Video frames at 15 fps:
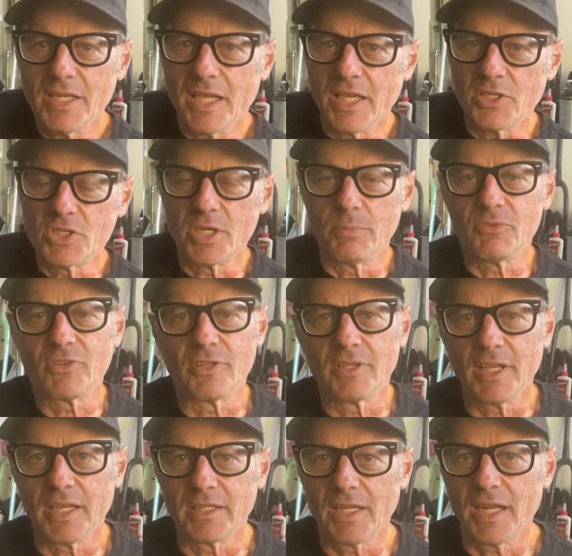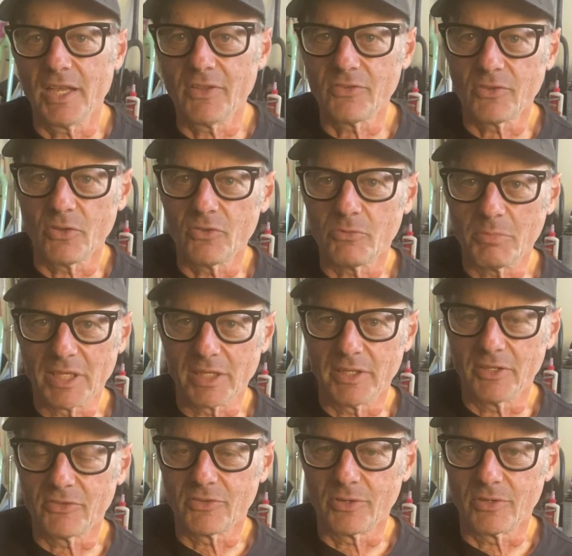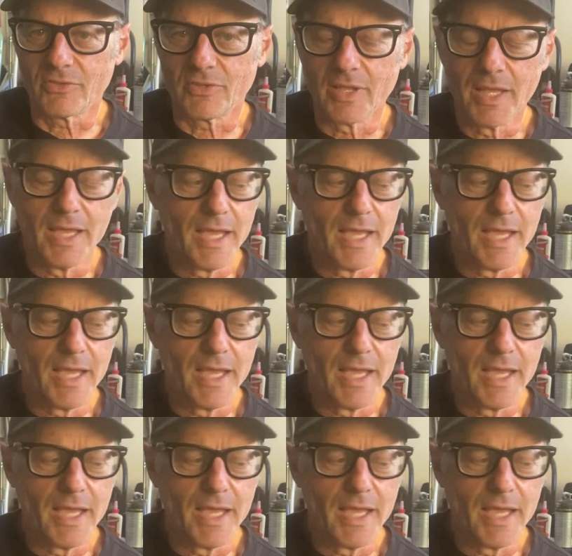a Chibson and it has those metal inserts,